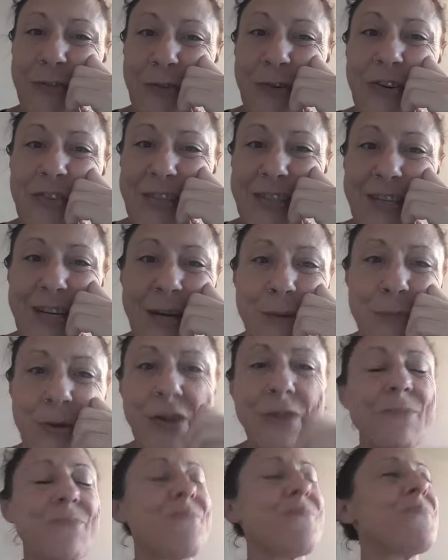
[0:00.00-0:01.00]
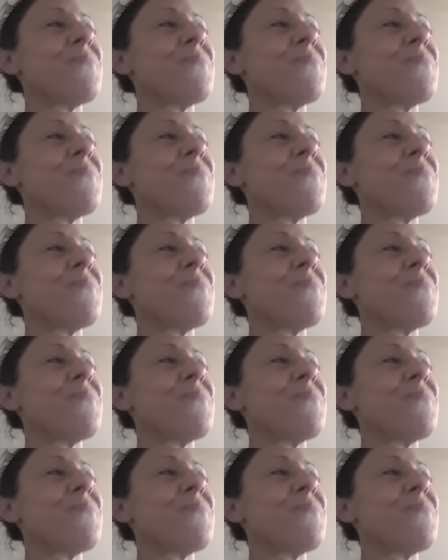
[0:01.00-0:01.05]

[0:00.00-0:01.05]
on the timer.